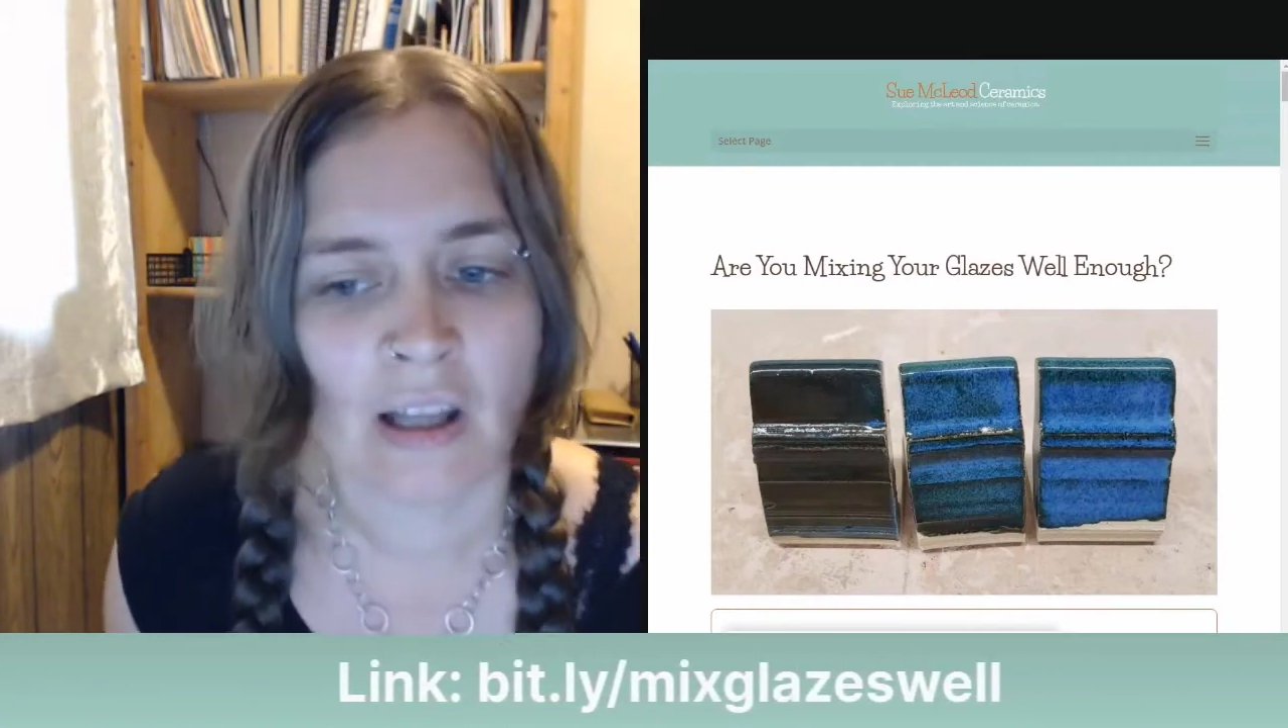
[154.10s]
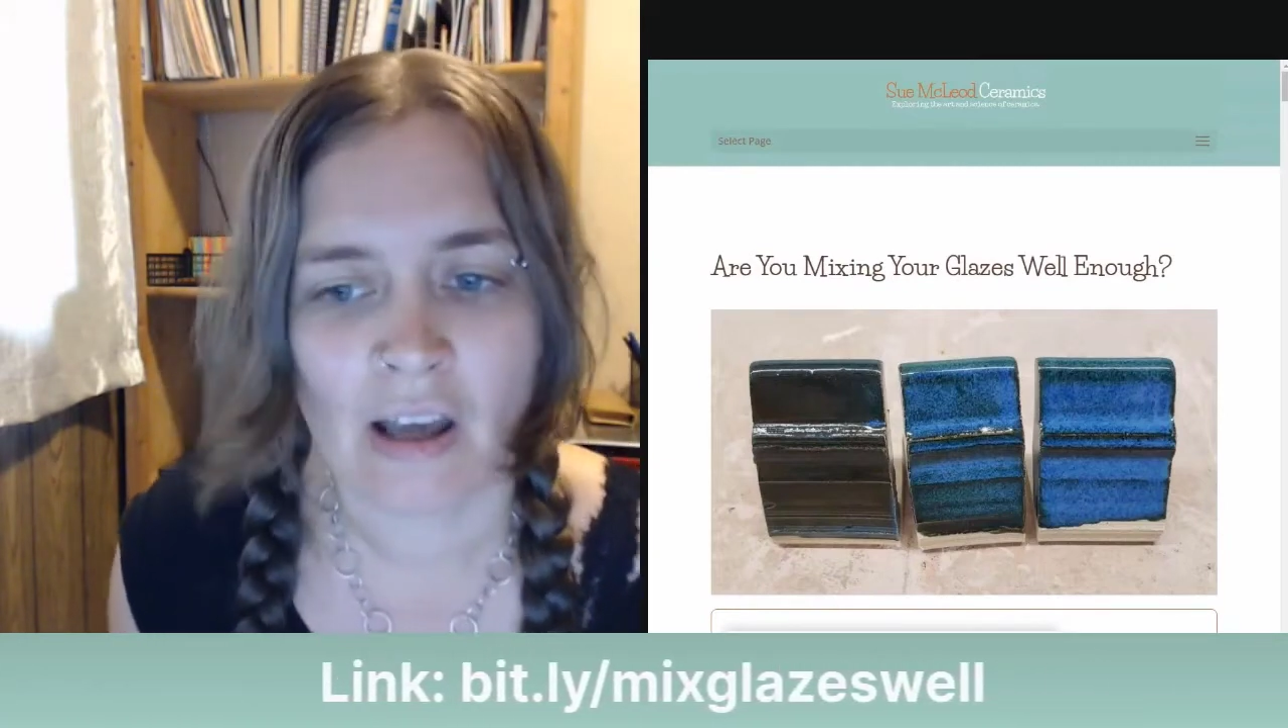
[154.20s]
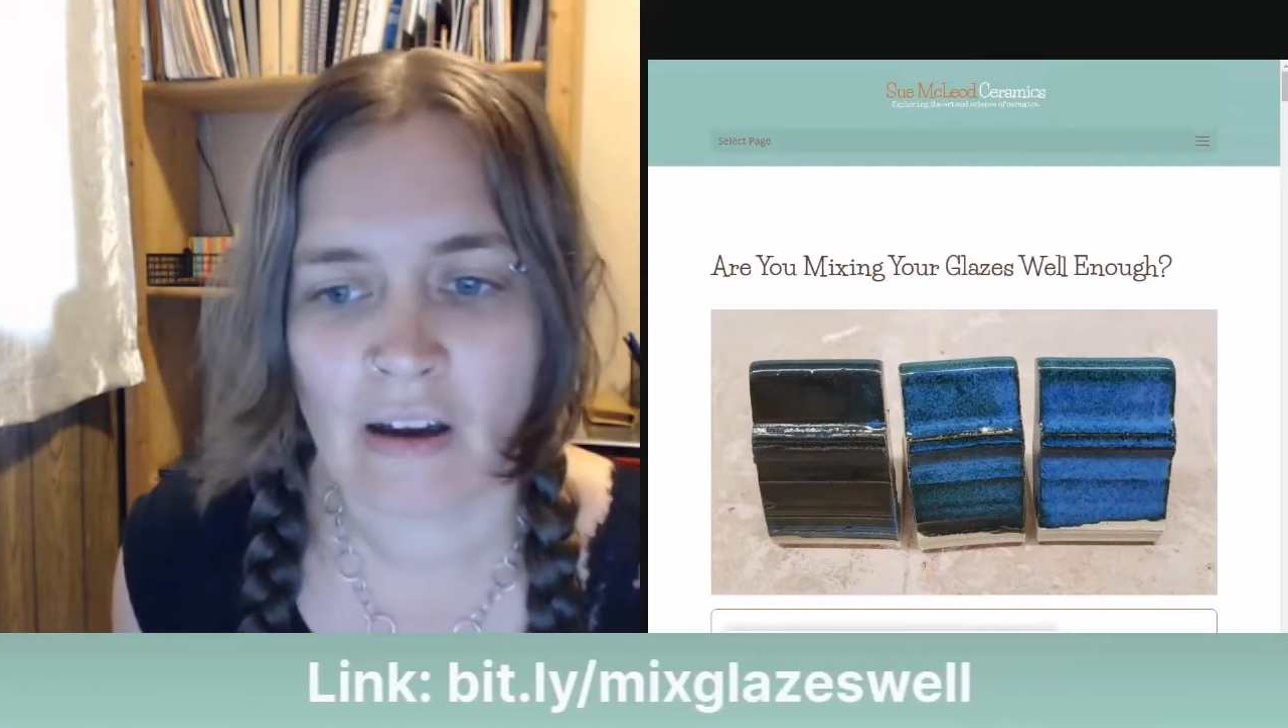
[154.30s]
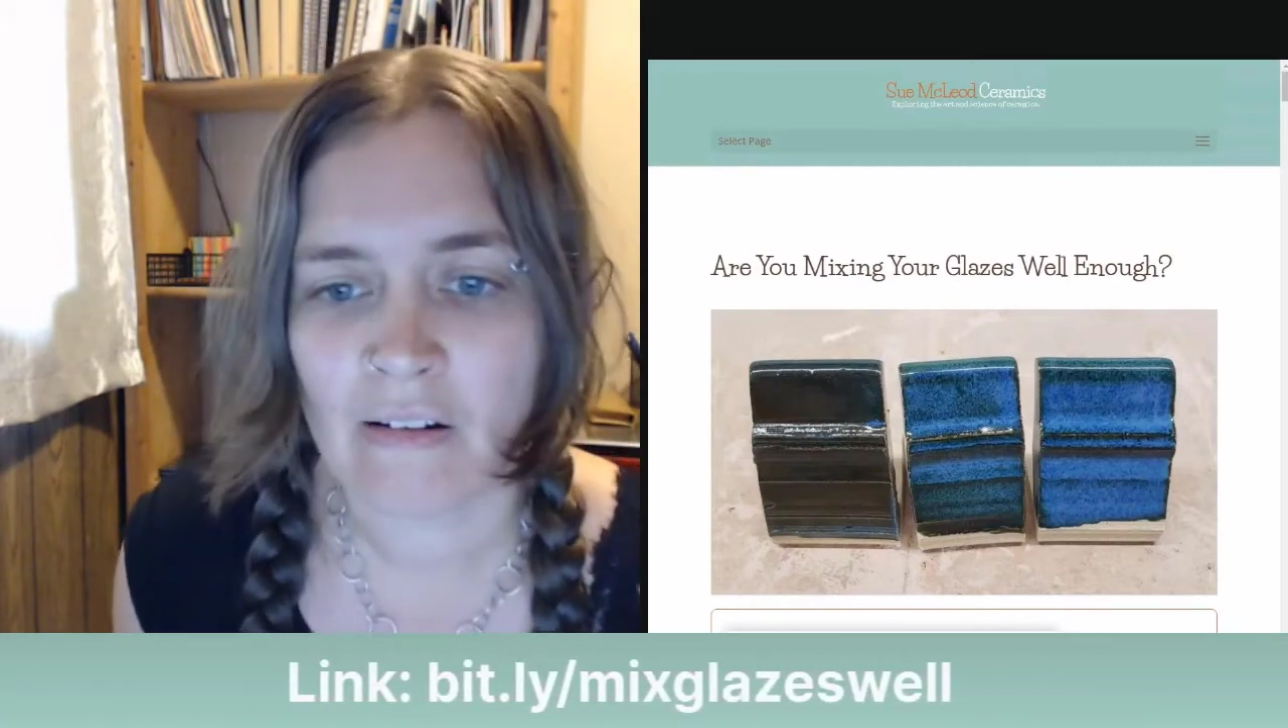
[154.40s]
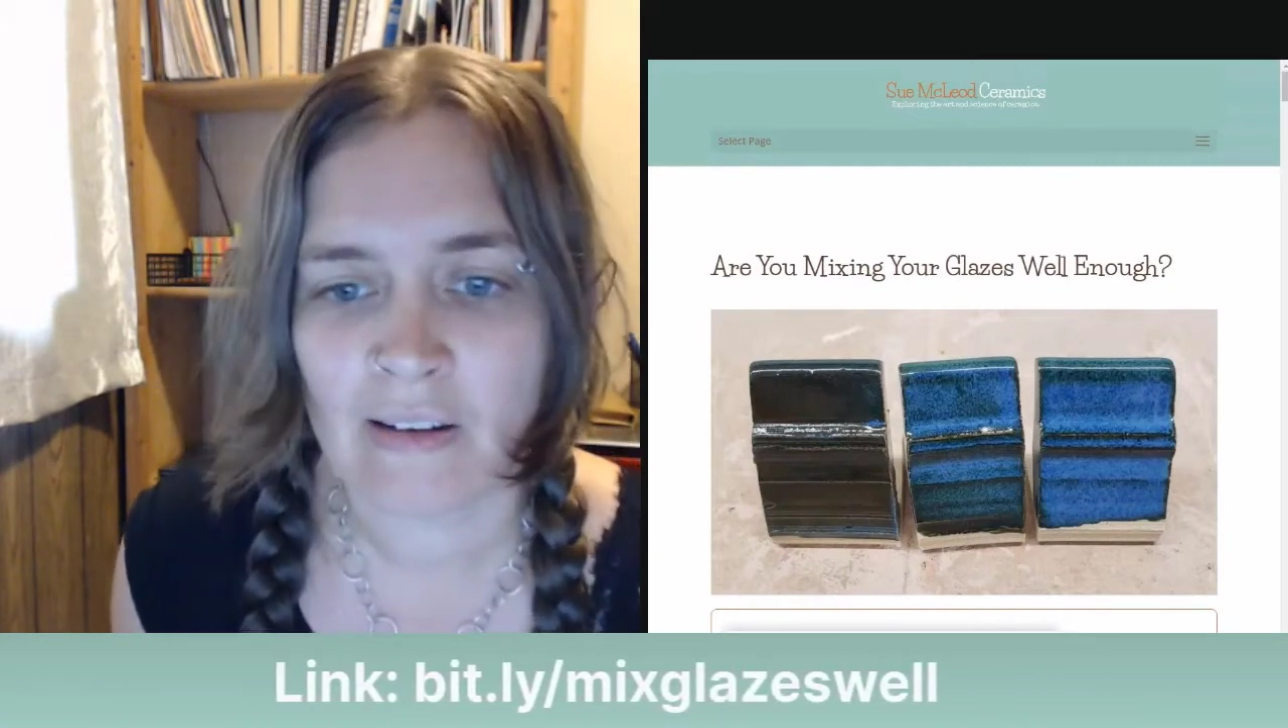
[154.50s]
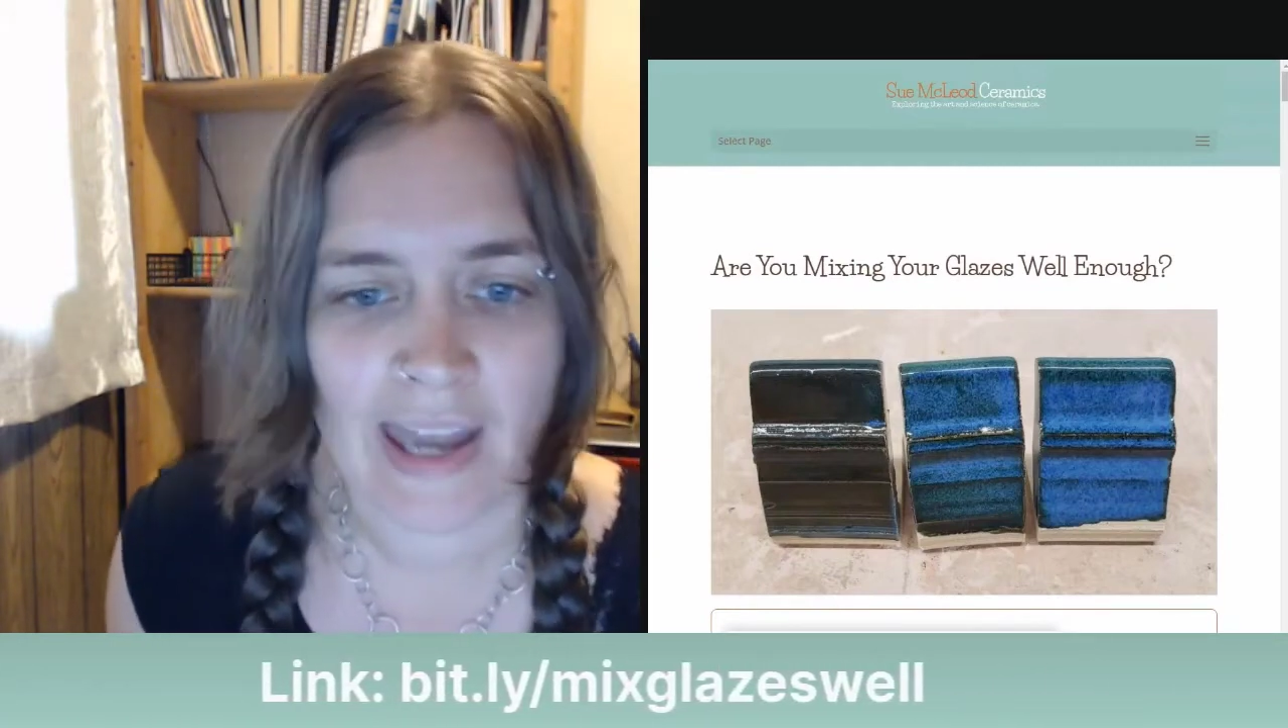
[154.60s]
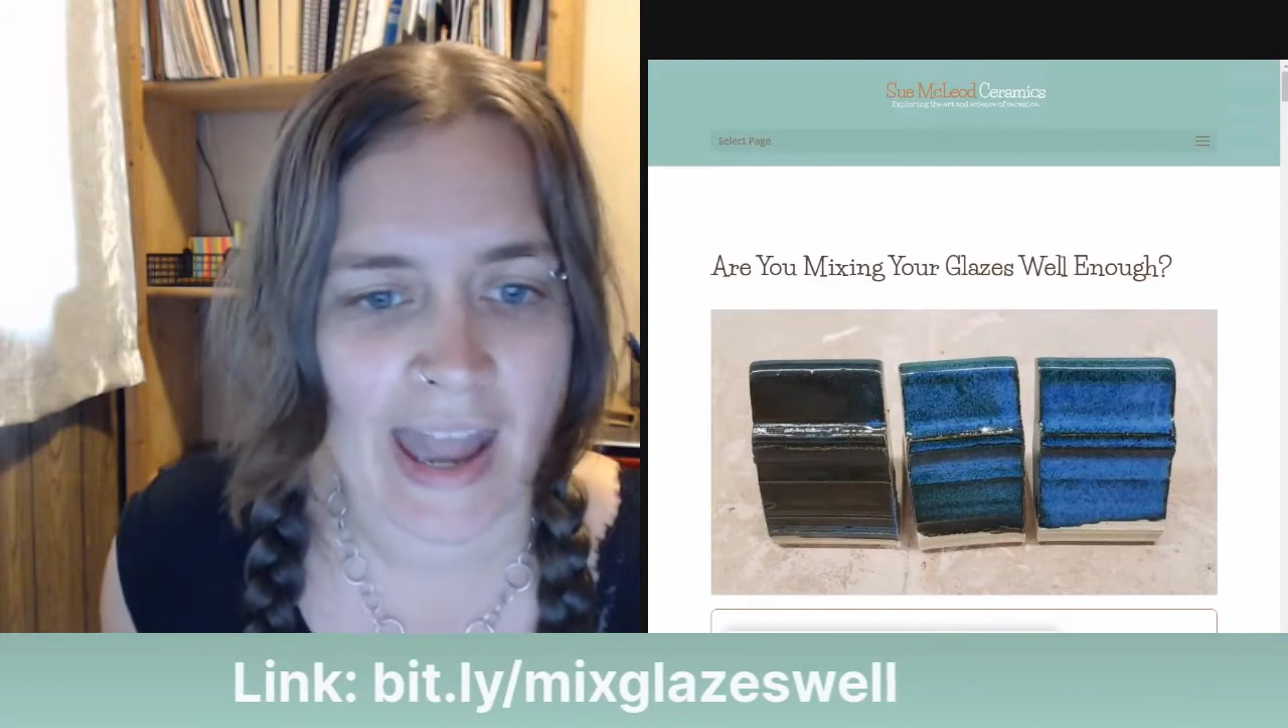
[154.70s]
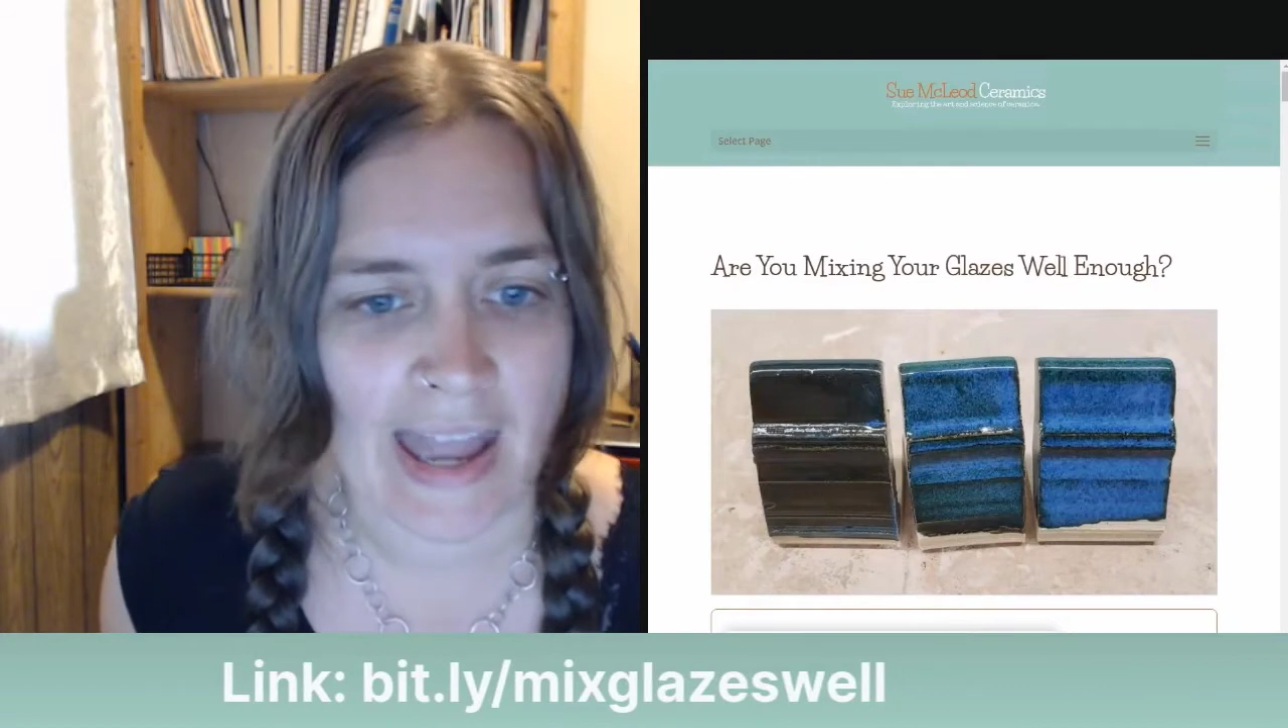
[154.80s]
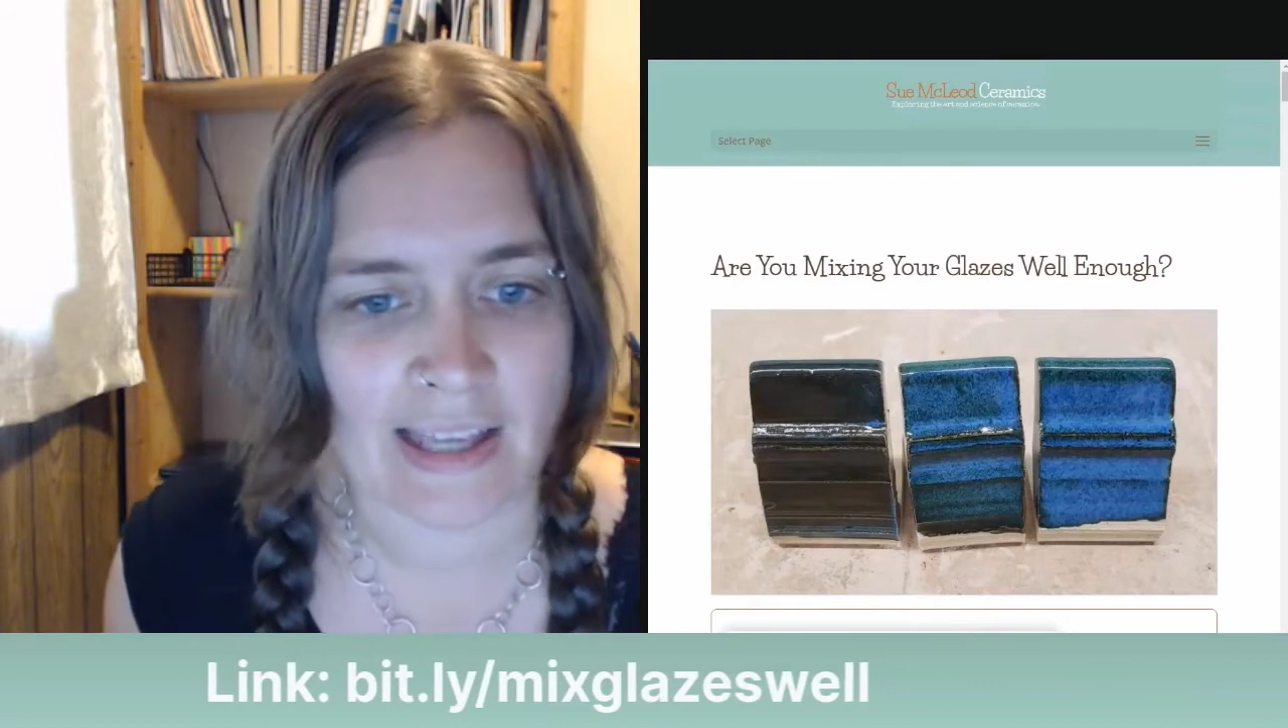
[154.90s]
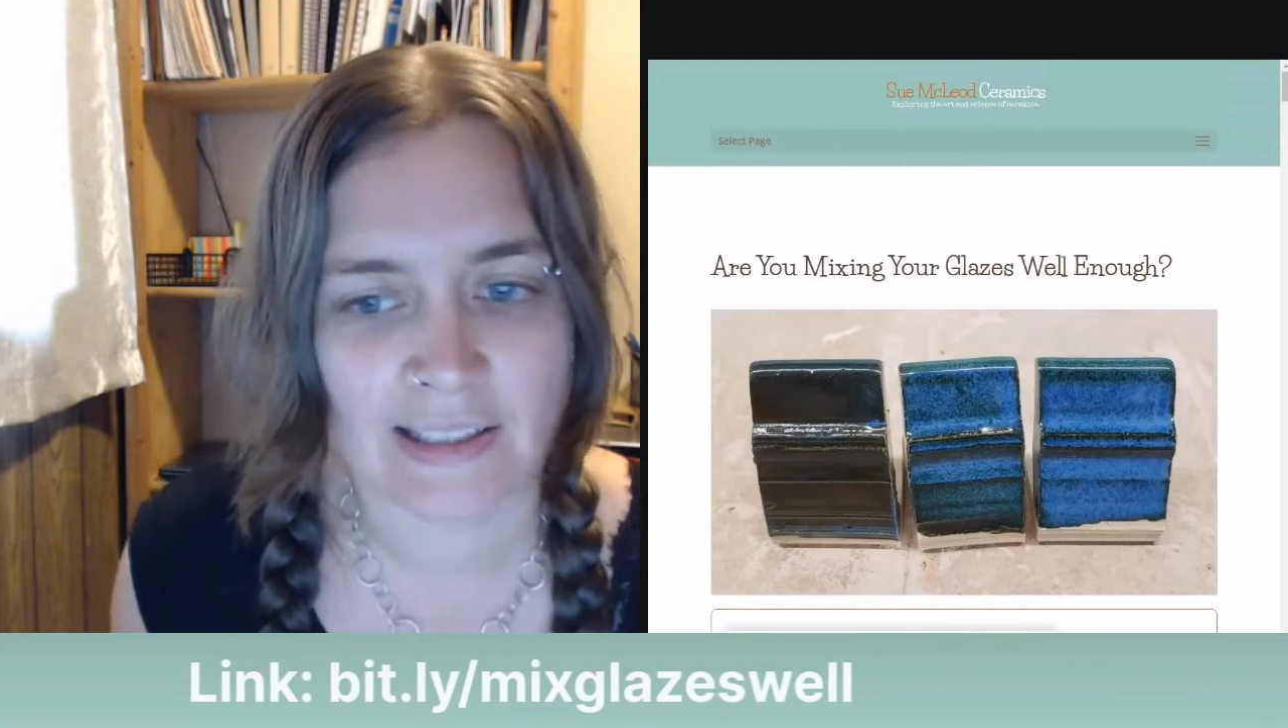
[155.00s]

Okay,